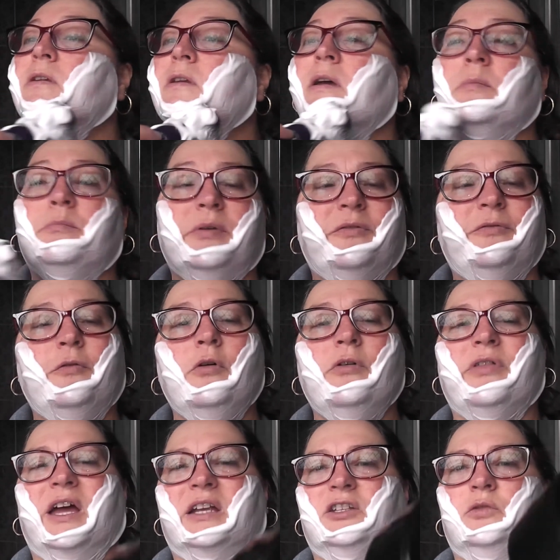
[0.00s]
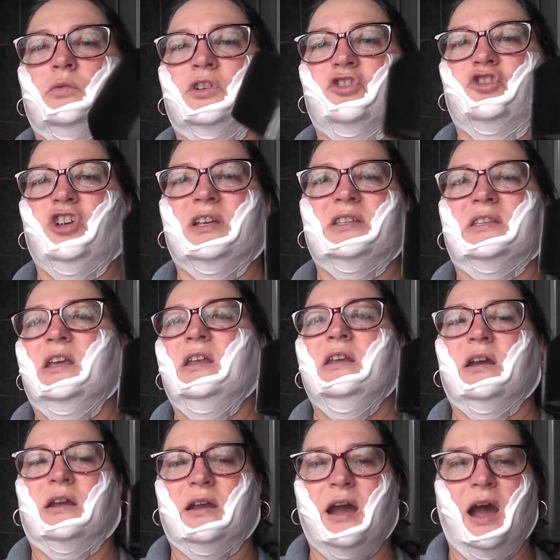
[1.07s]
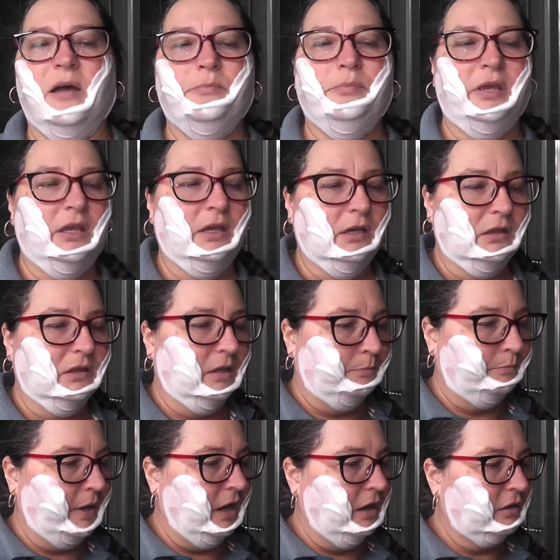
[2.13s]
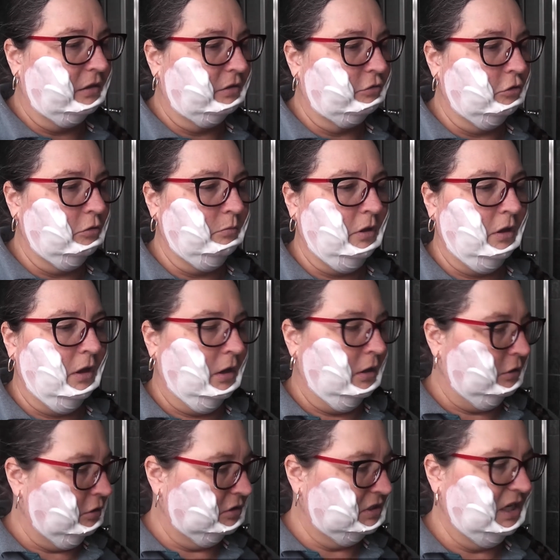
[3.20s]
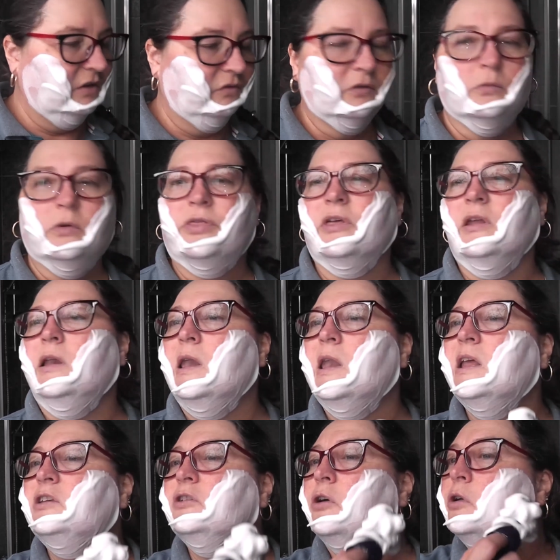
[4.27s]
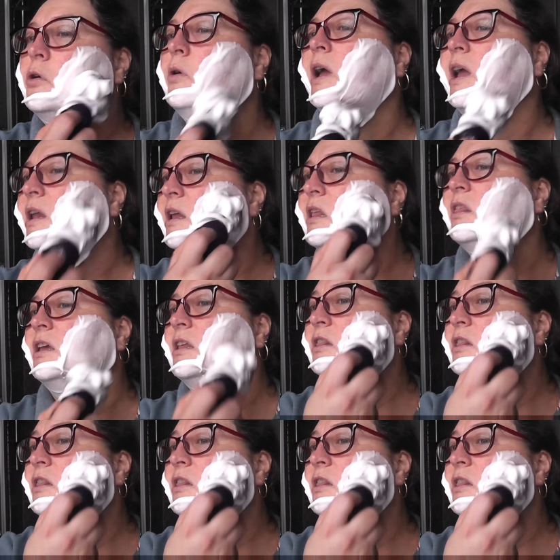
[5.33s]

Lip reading: And before that it was just in a cup here in the bathroom, not even with a lid on or anything,